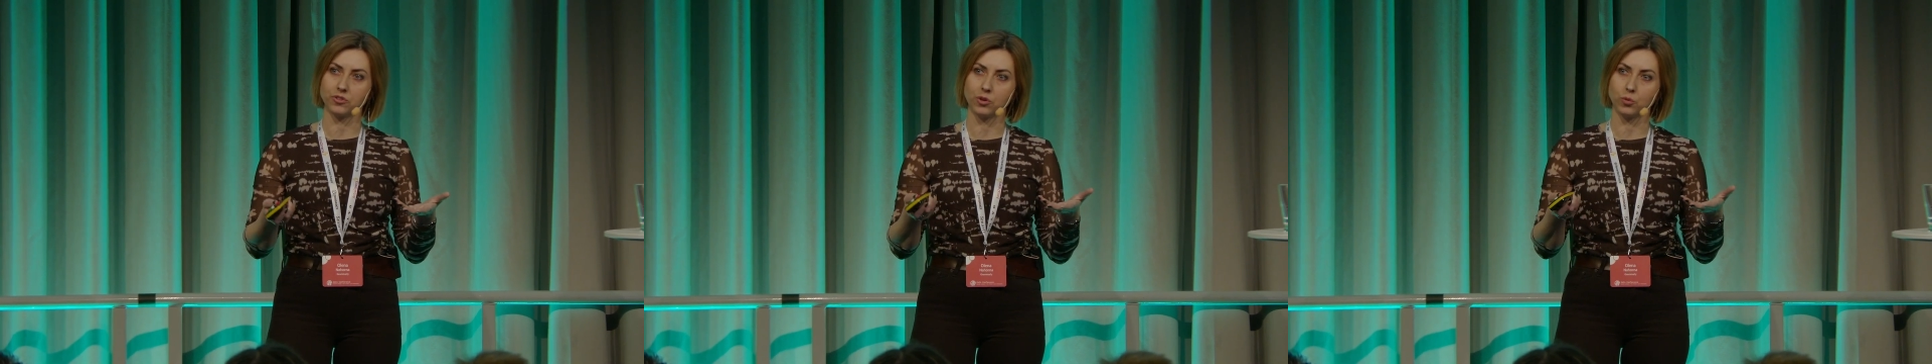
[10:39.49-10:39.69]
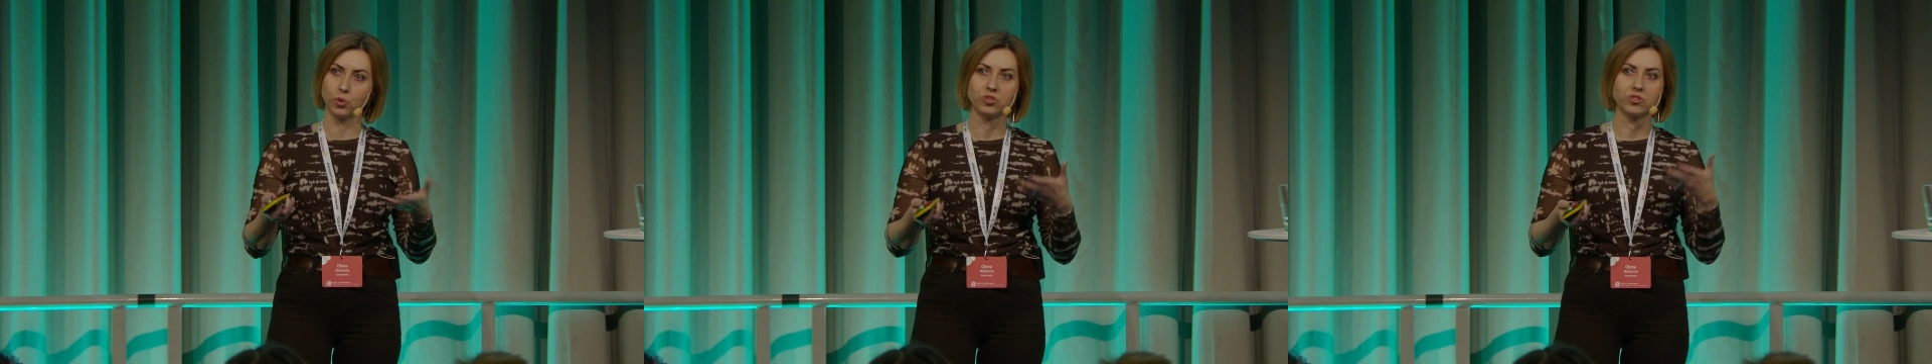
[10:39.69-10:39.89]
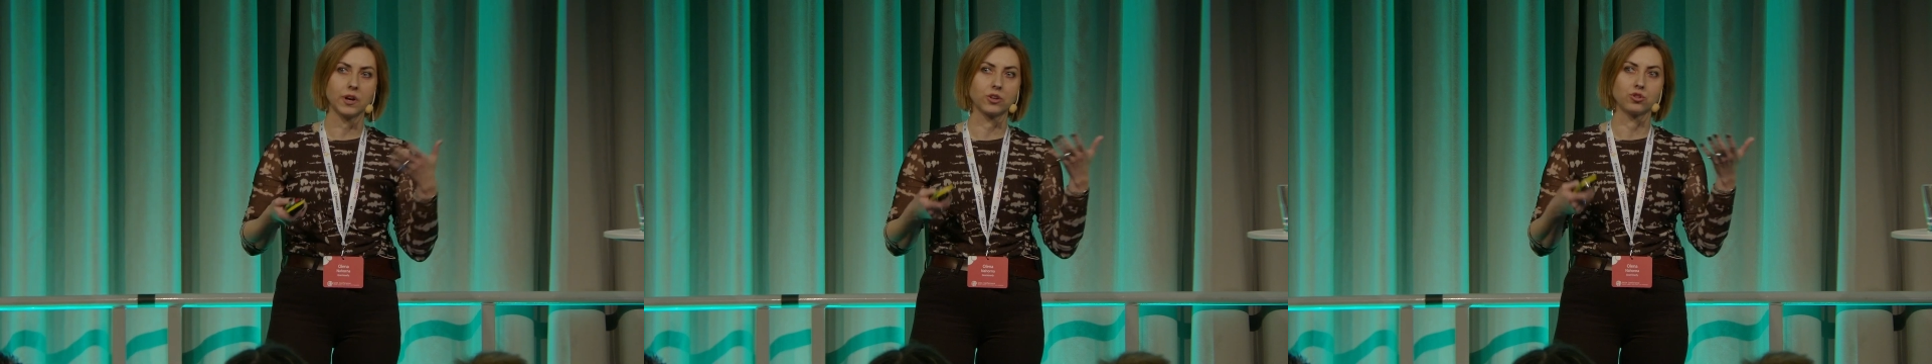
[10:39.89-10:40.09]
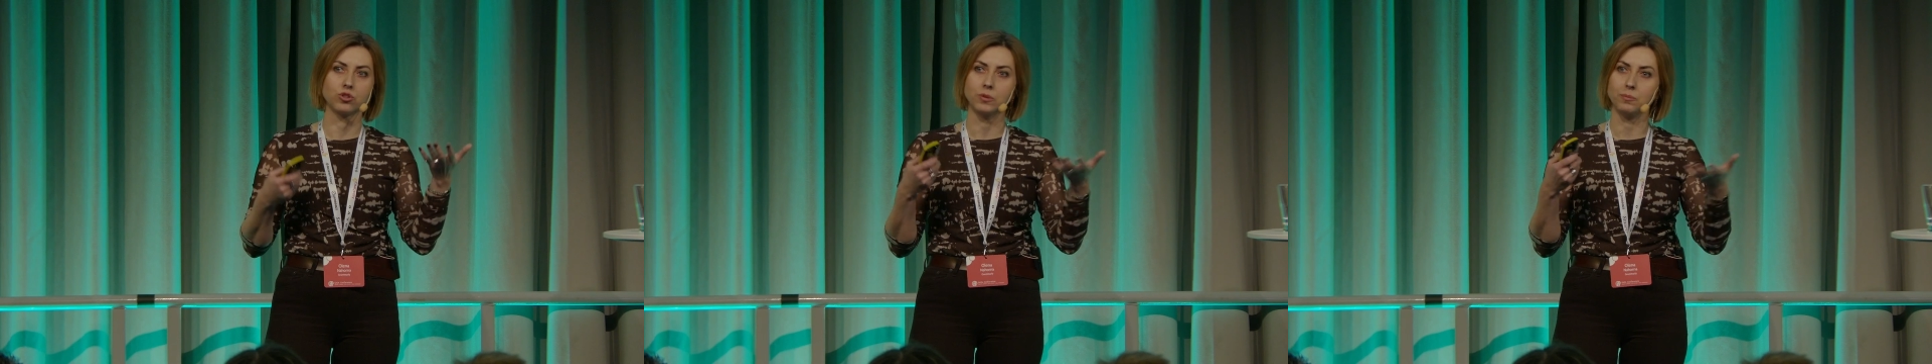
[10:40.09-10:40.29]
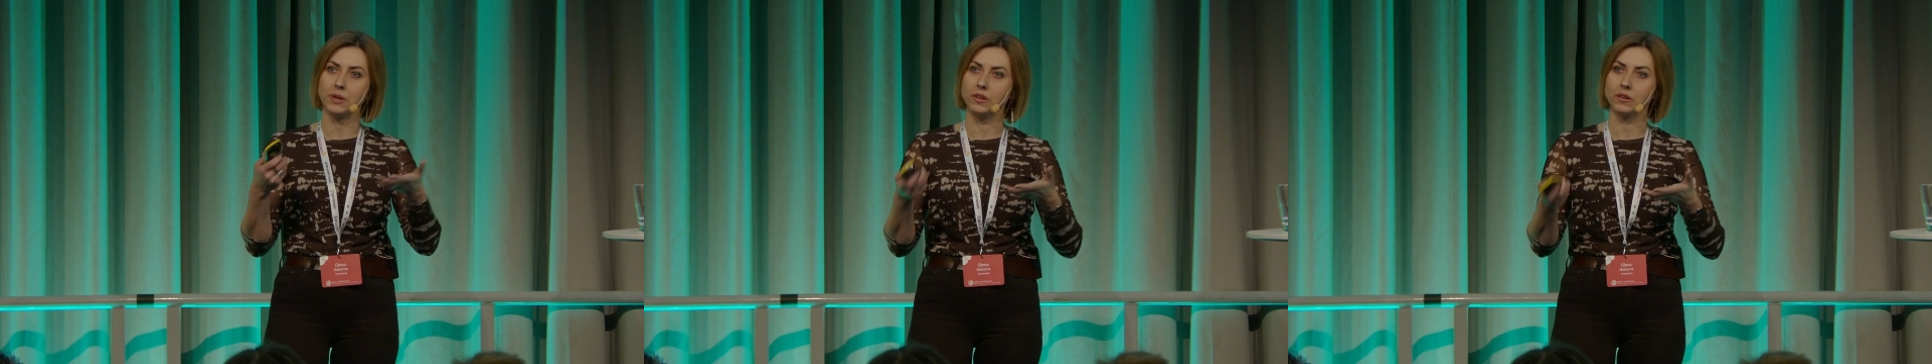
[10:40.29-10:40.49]
So what's
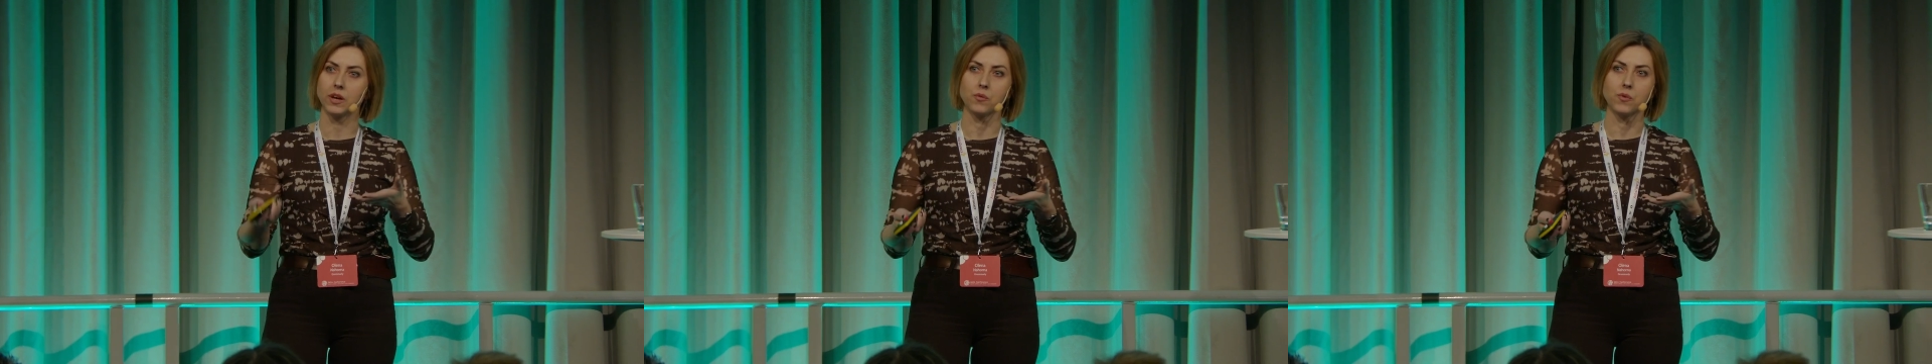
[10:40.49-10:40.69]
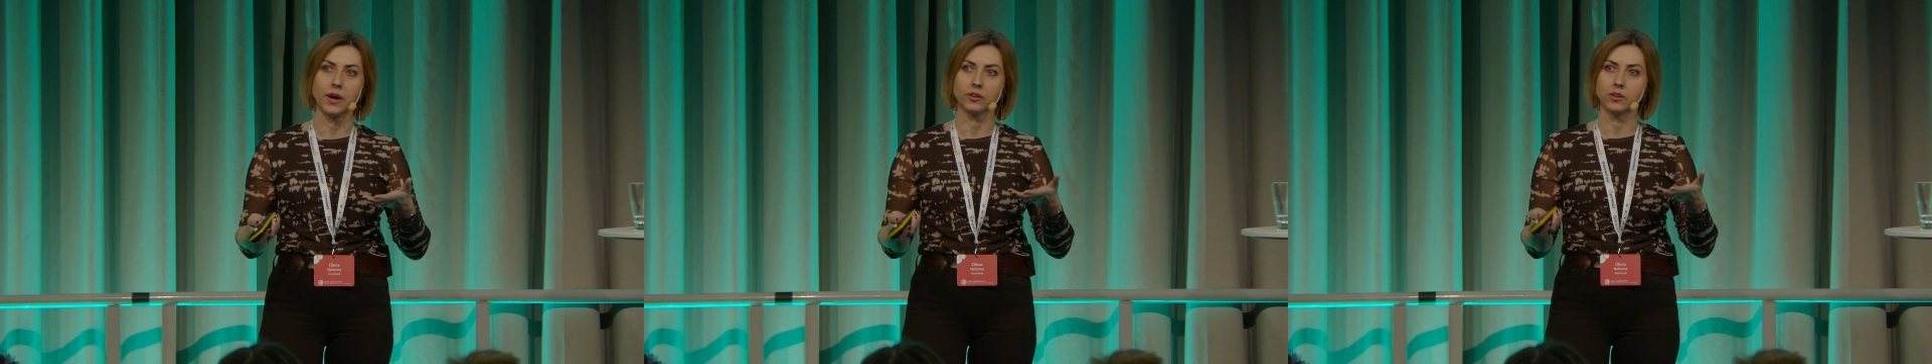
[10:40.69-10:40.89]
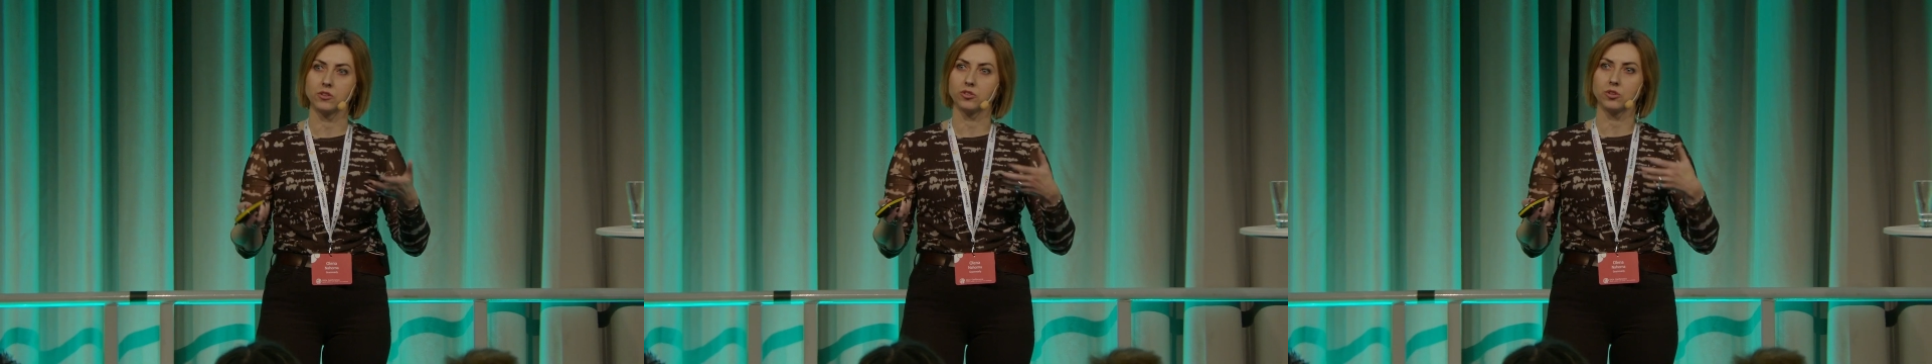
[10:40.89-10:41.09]
actually being corrected?